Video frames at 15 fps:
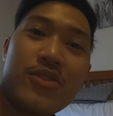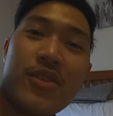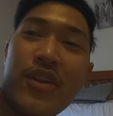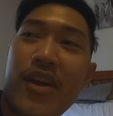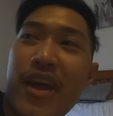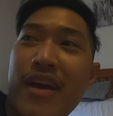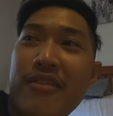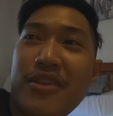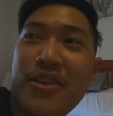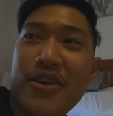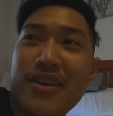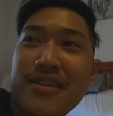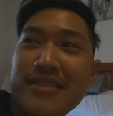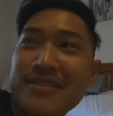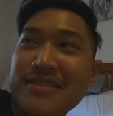So there you have it,
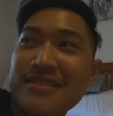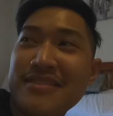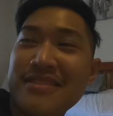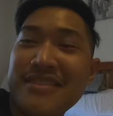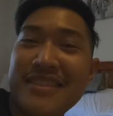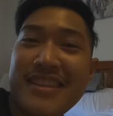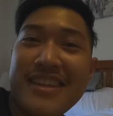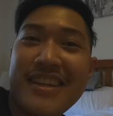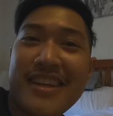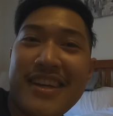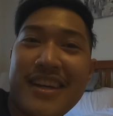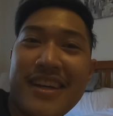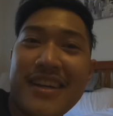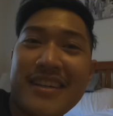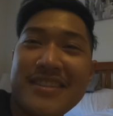y'all. The uh,
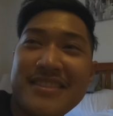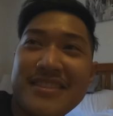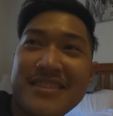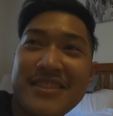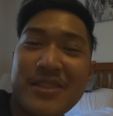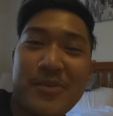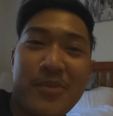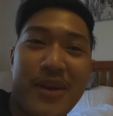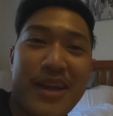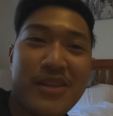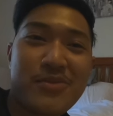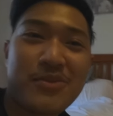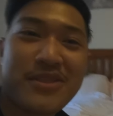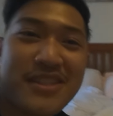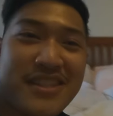
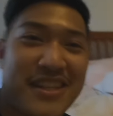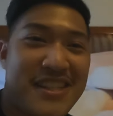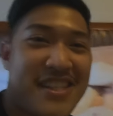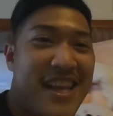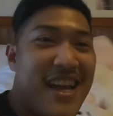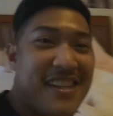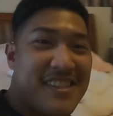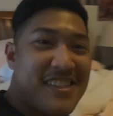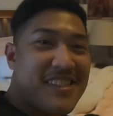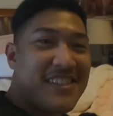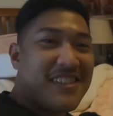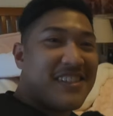surprise was a success.